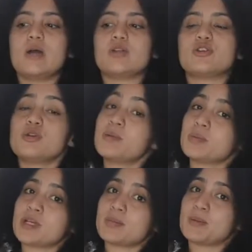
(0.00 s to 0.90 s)
2
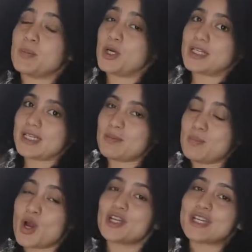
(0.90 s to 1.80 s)
people had been
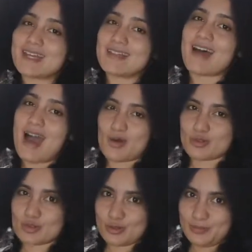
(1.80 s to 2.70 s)
murdered in the
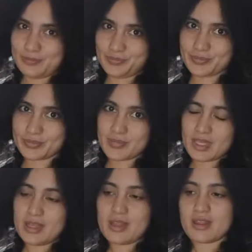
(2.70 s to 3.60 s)
house.
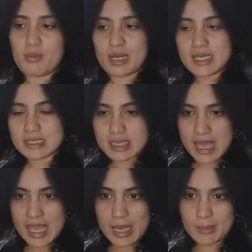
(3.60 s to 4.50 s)
The police
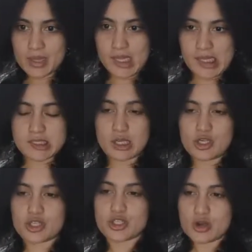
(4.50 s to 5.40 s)
came and they
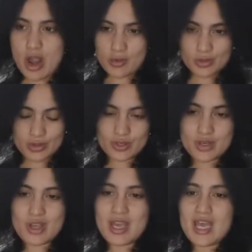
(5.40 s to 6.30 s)
searched around.
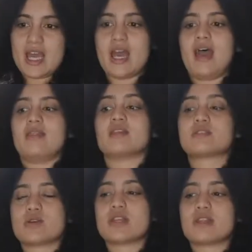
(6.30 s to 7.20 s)
And the
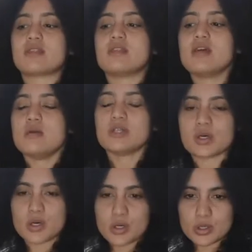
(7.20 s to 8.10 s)
story that they were
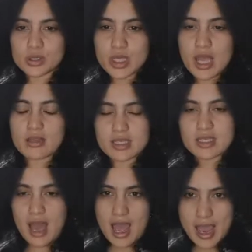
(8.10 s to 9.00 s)
told at the
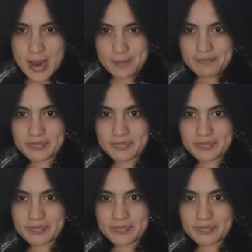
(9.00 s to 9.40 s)
time